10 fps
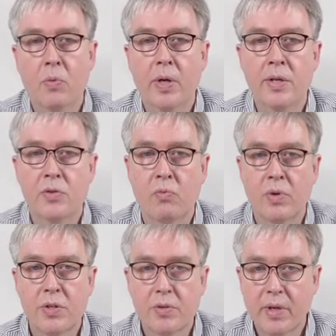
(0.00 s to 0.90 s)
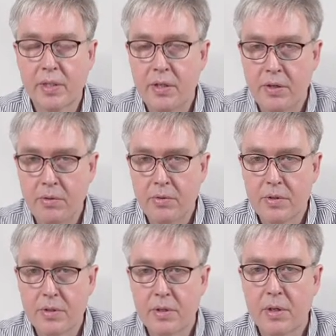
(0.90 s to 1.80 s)
One is restricted
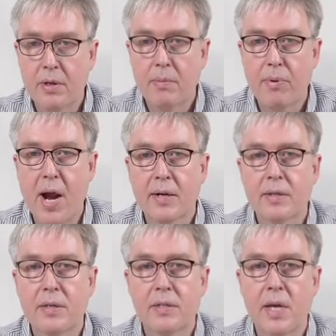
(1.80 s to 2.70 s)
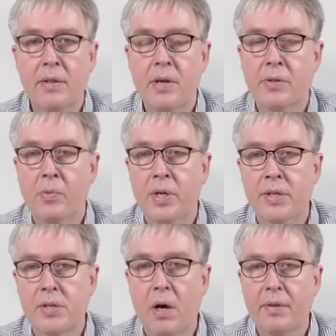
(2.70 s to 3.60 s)
use practice, and the other one
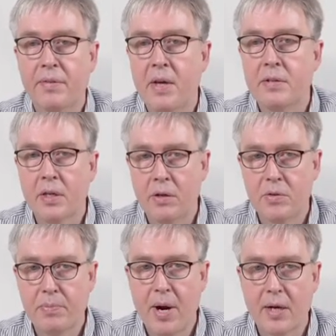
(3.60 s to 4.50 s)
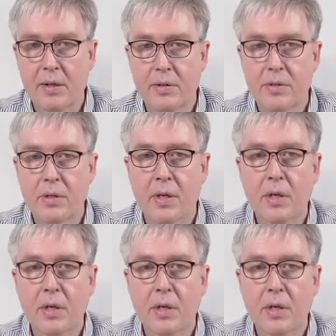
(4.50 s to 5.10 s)
is authentic use practice.